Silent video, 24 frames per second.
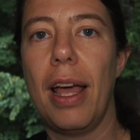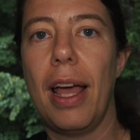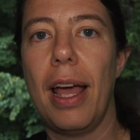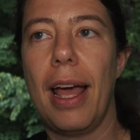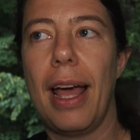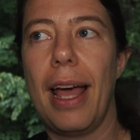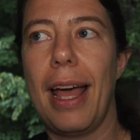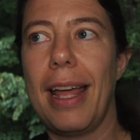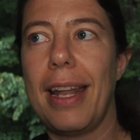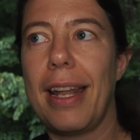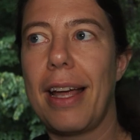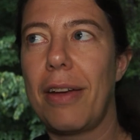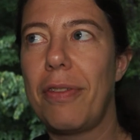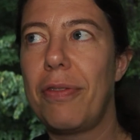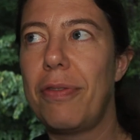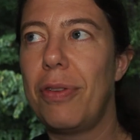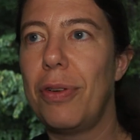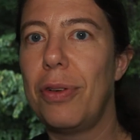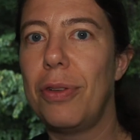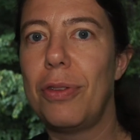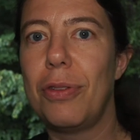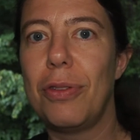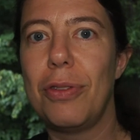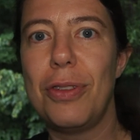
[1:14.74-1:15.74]
And I
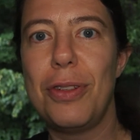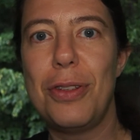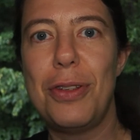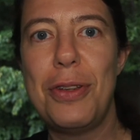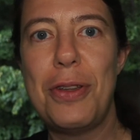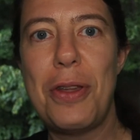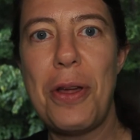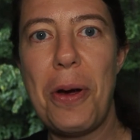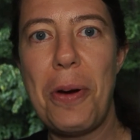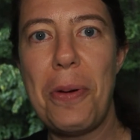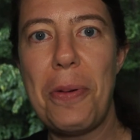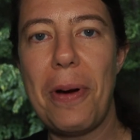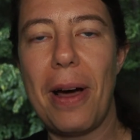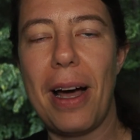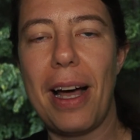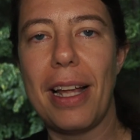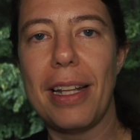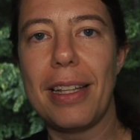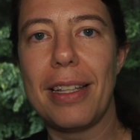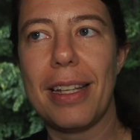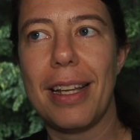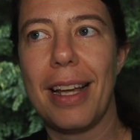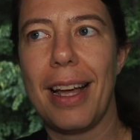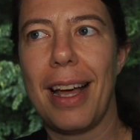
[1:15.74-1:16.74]
thought, you know what?
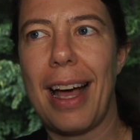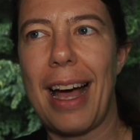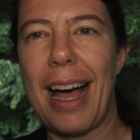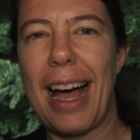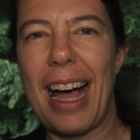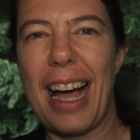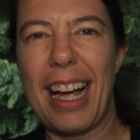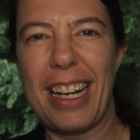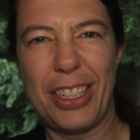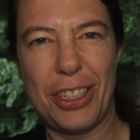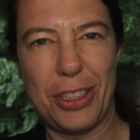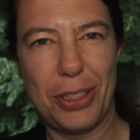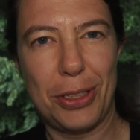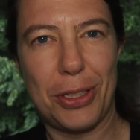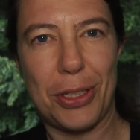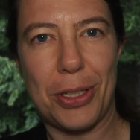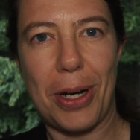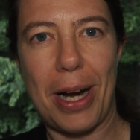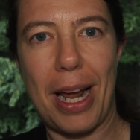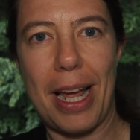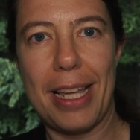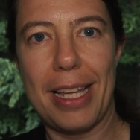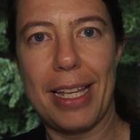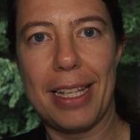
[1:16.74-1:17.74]
I should
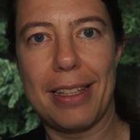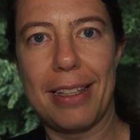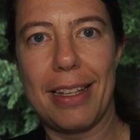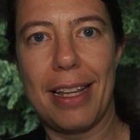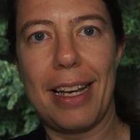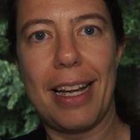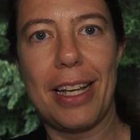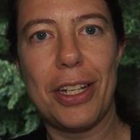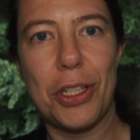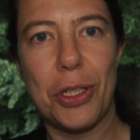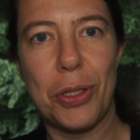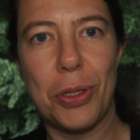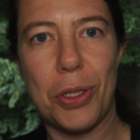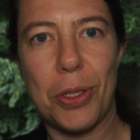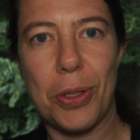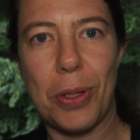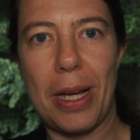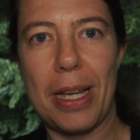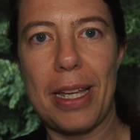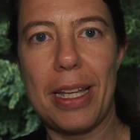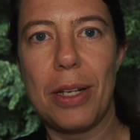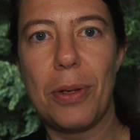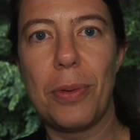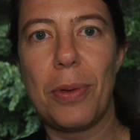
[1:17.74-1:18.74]
try it, and I should try
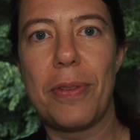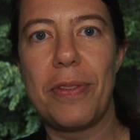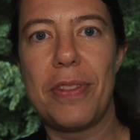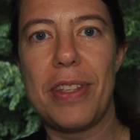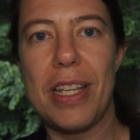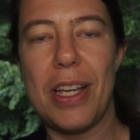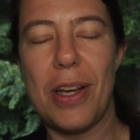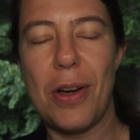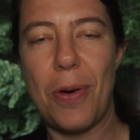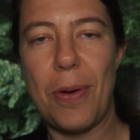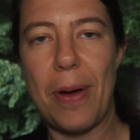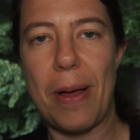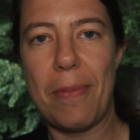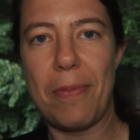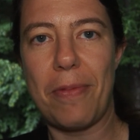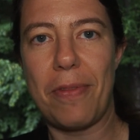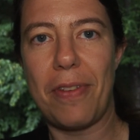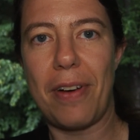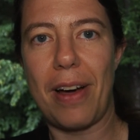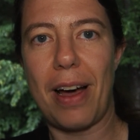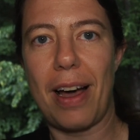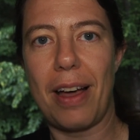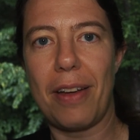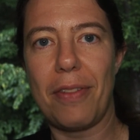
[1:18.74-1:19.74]
it with the
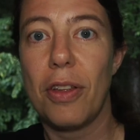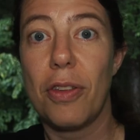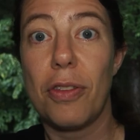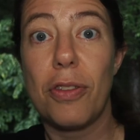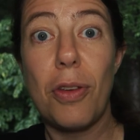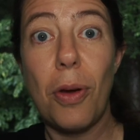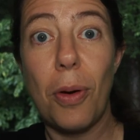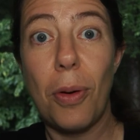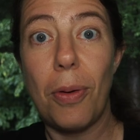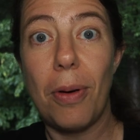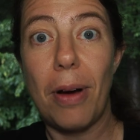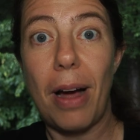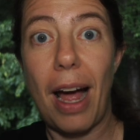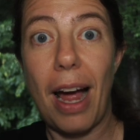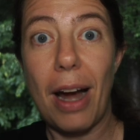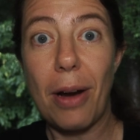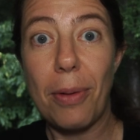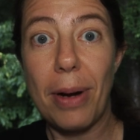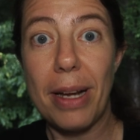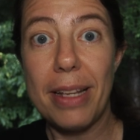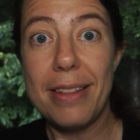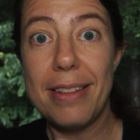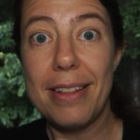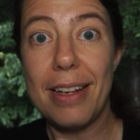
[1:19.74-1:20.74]
OM-5. So I
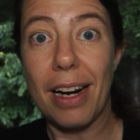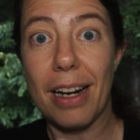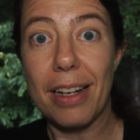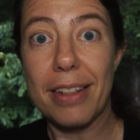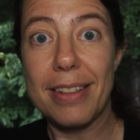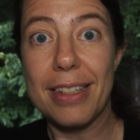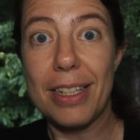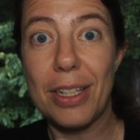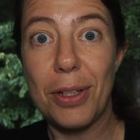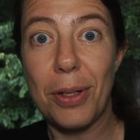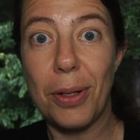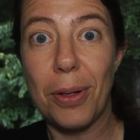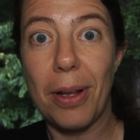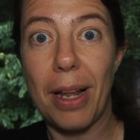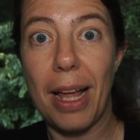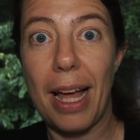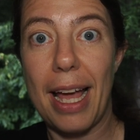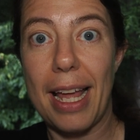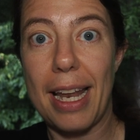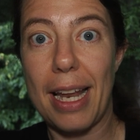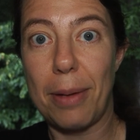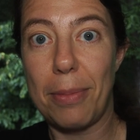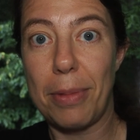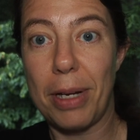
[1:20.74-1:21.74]
read the article,
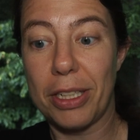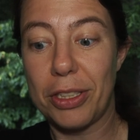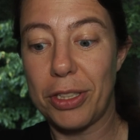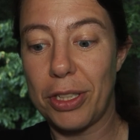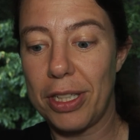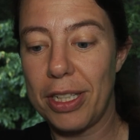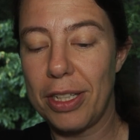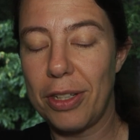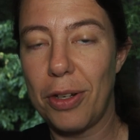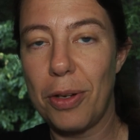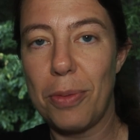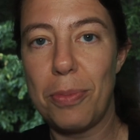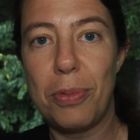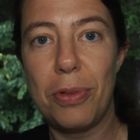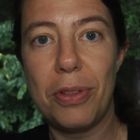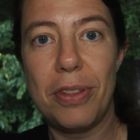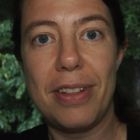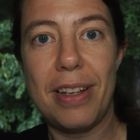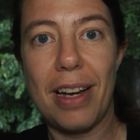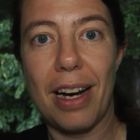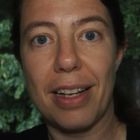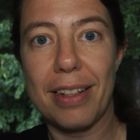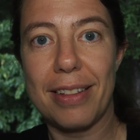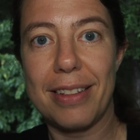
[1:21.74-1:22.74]
and I'm actually going to put
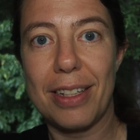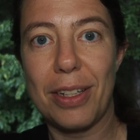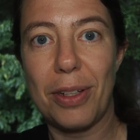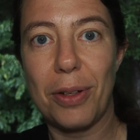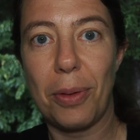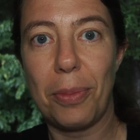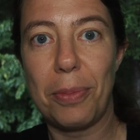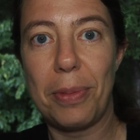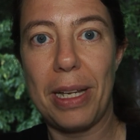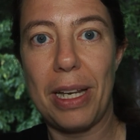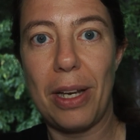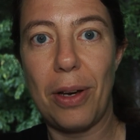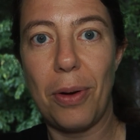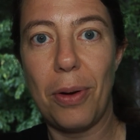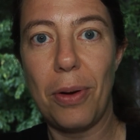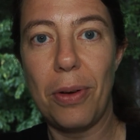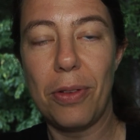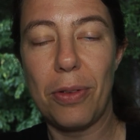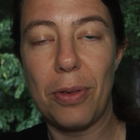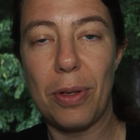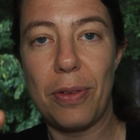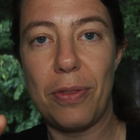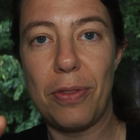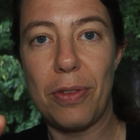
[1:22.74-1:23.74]
the article below.
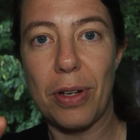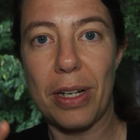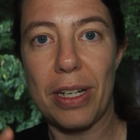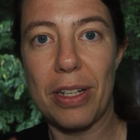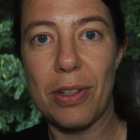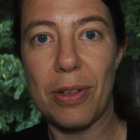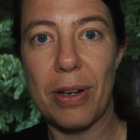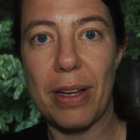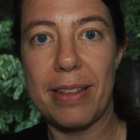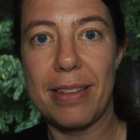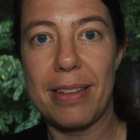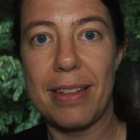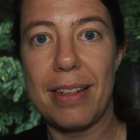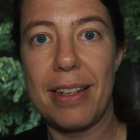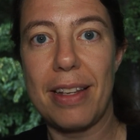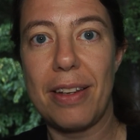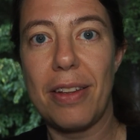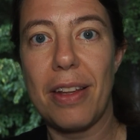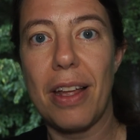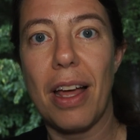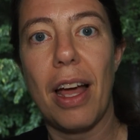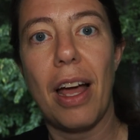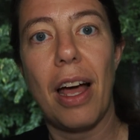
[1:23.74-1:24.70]
So if you're interested in